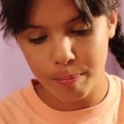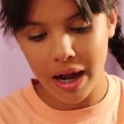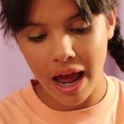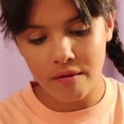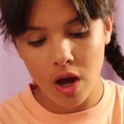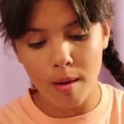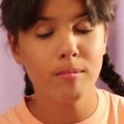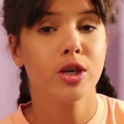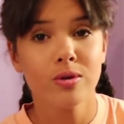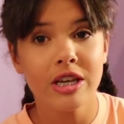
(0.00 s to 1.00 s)
But I've got
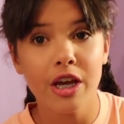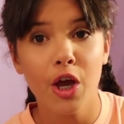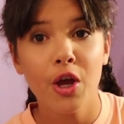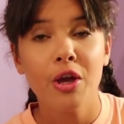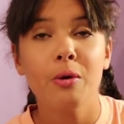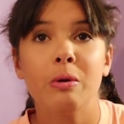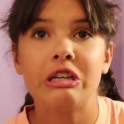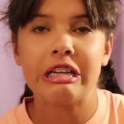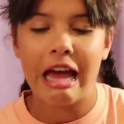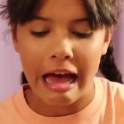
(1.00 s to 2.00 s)
music,
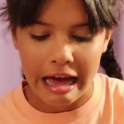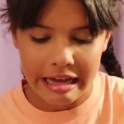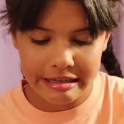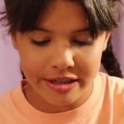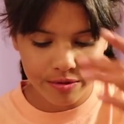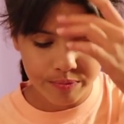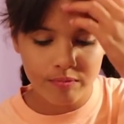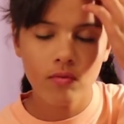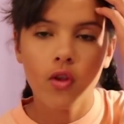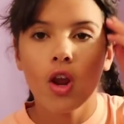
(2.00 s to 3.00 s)
which has
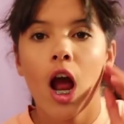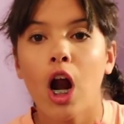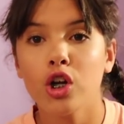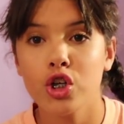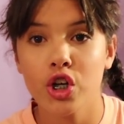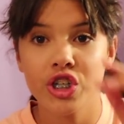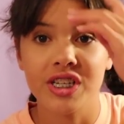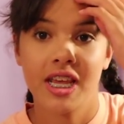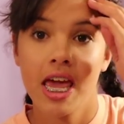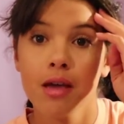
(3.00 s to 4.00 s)
our
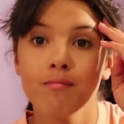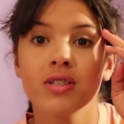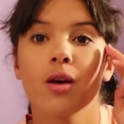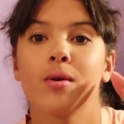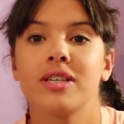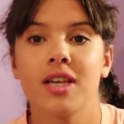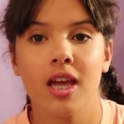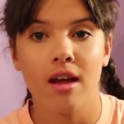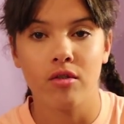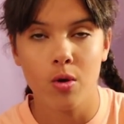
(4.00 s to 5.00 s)
church's hymns that we
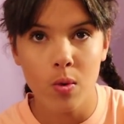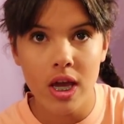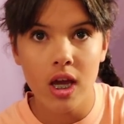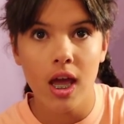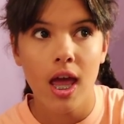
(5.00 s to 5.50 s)
sing every week.